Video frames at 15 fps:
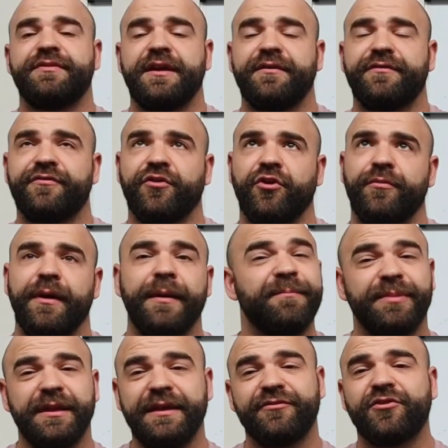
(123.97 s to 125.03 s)
thing from, I
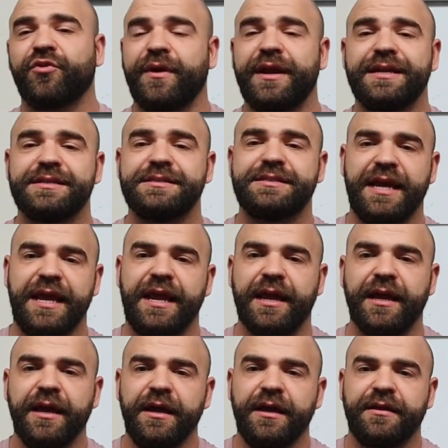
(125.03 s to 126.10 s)
believe, green
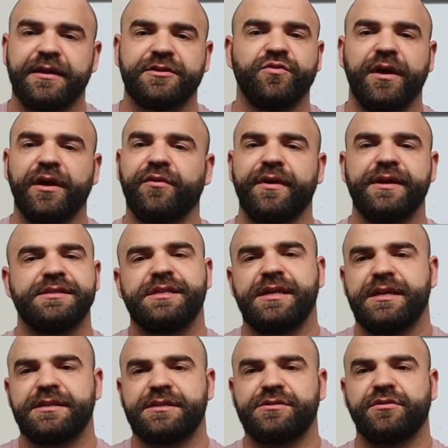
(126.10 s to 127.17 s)
tea. That's why green
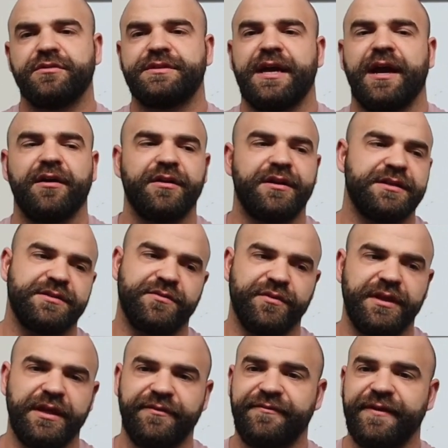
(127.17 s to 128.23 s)
tea is sort of touted as a
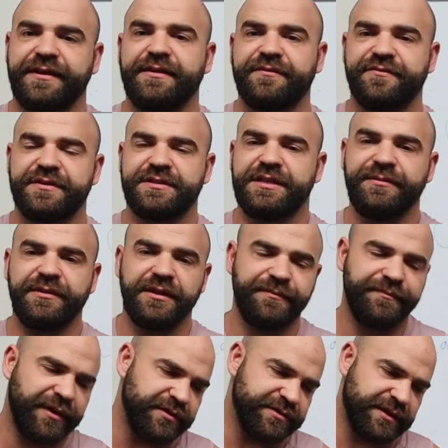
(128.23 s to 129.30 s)
really effective
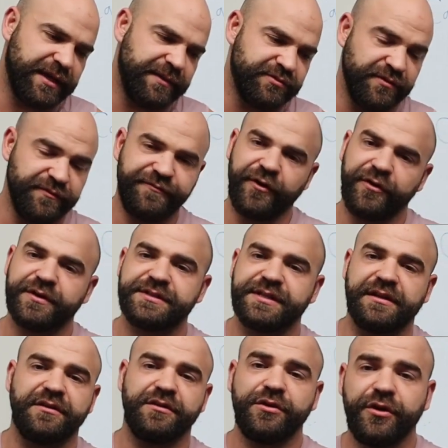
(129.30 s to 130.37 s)
stimulant because it keeps you focused
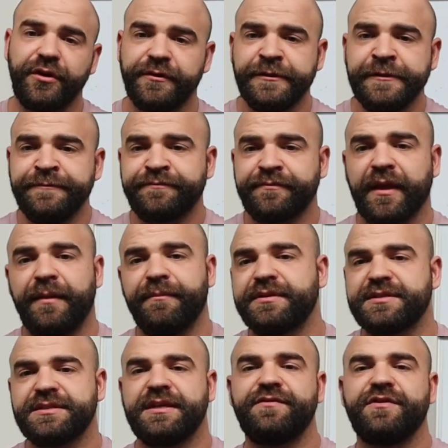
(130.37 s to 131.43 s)
and alert, um, but
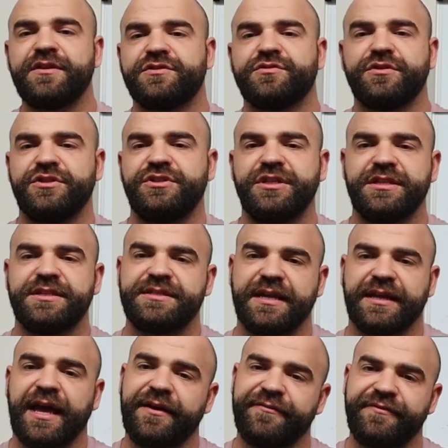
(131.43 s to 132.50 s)
doesn't give you the sort of jitters
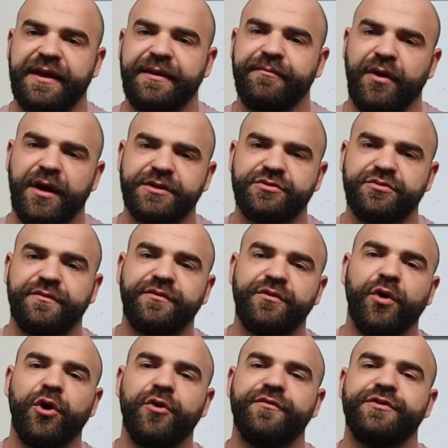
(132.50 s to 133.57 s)
that caffeine might do if
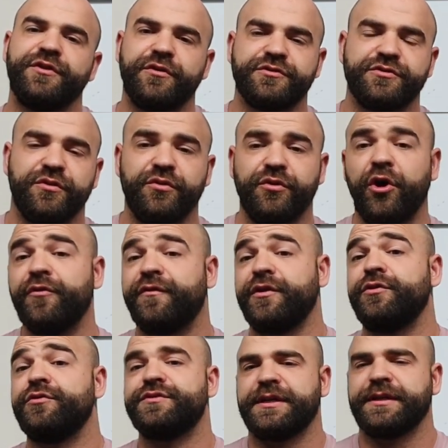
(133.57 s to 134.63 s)
you overdose or
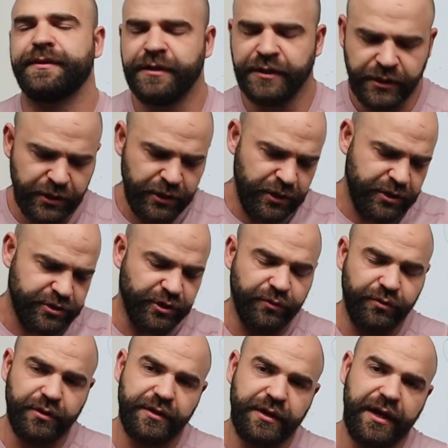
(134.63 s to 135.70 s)
overuse it.
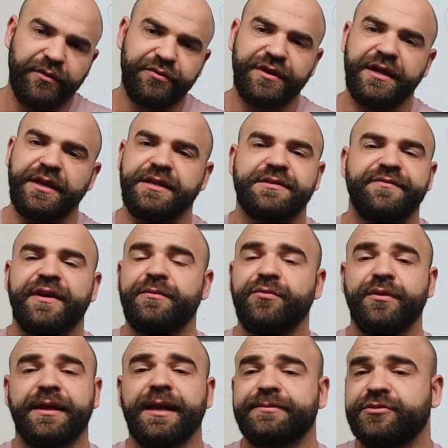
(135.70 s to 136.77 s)
So L-theanine is
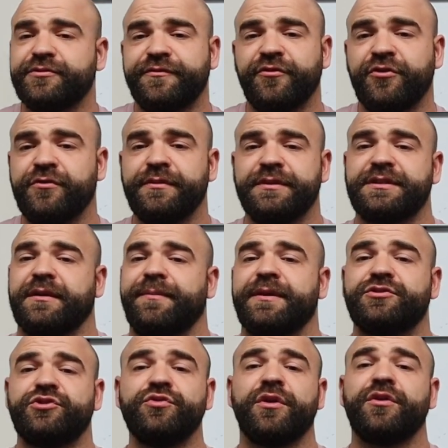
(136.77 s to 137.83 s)
available in capsule form. It's like
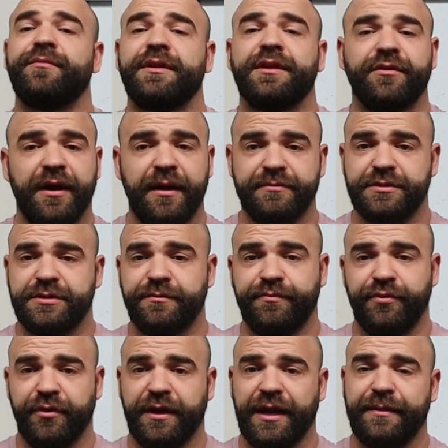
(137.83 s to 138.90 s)
about 200 milligrams
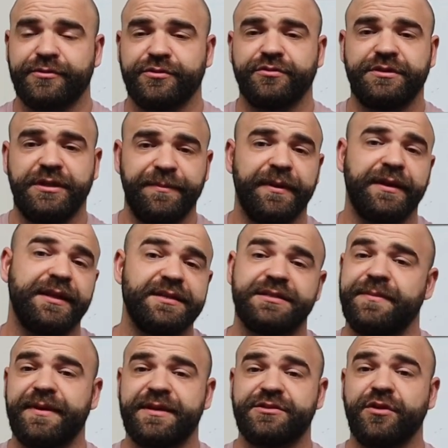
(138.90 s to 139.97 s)
per capsule typically is
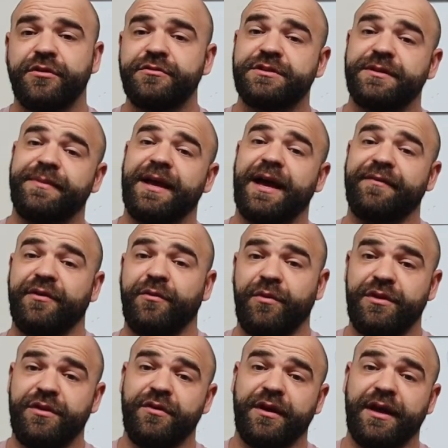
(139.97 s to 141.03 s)
the best dose to be having
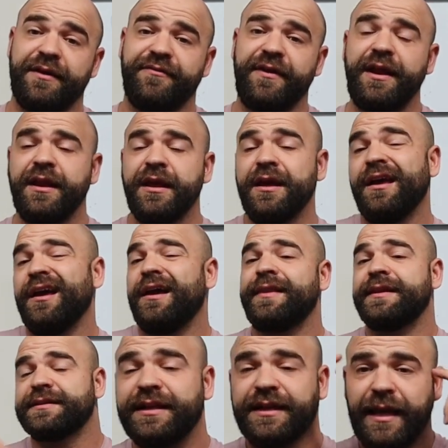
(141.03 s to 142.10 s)
with your caffeine, and
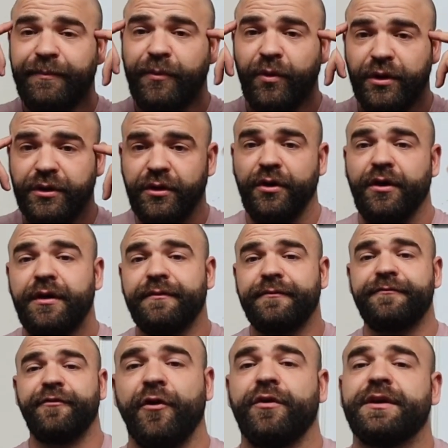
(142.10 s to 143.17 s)
that's gonna keep you alert,
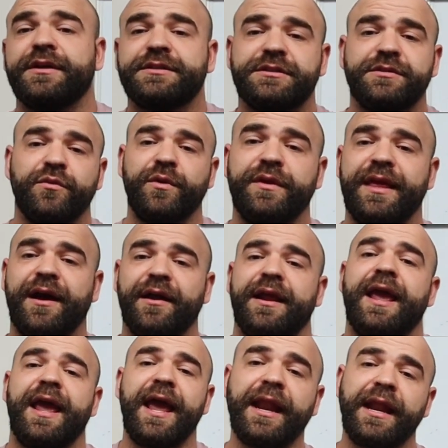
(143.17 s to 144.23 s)
focused,
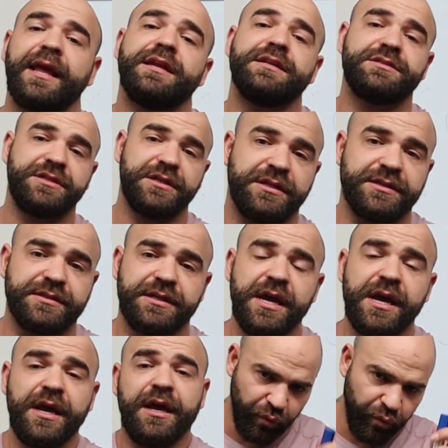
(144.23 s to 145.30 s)
without any jitters.
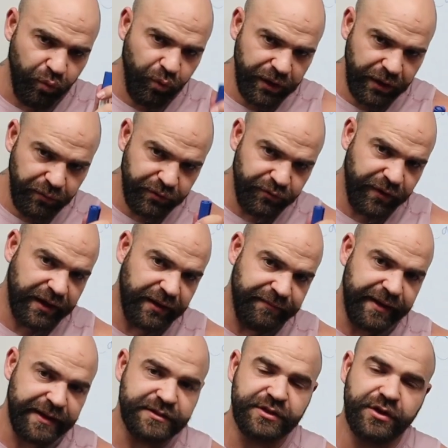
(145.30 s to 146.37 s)
What I would
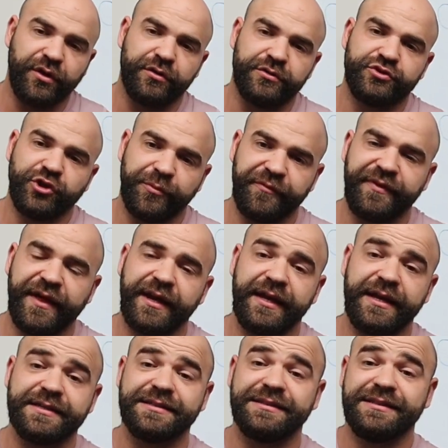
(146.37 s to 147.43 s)
recommend on top of that is